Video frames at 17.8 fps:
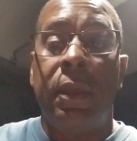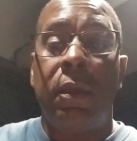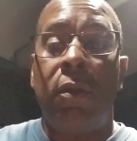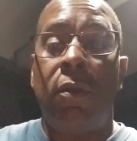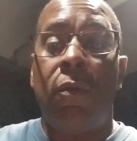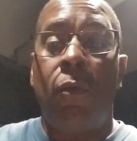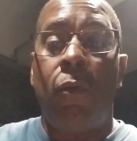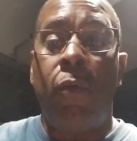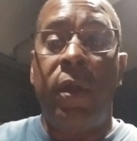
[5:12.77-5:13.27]

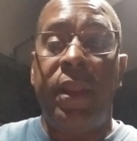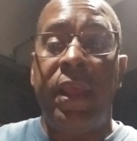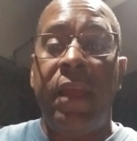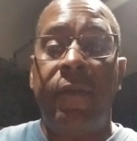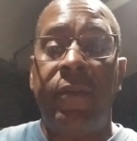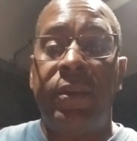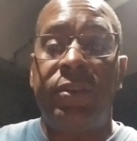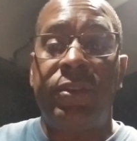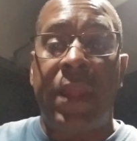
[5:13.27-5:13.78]

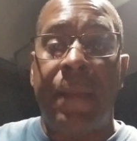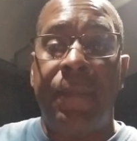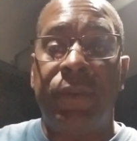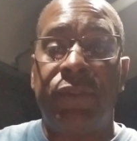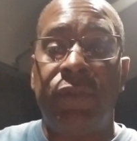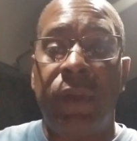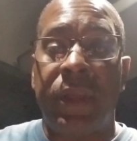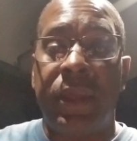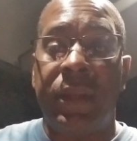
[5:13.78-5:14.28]
whatever the type of
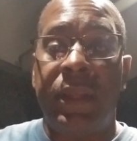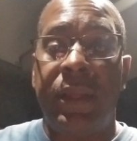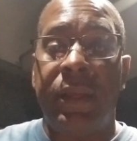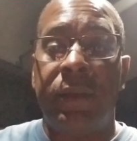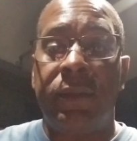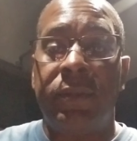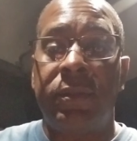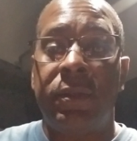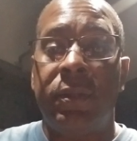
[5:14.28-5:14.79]
truck it
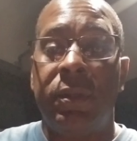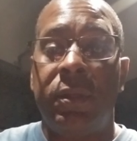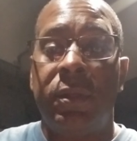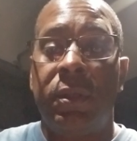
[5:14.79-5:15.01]
is.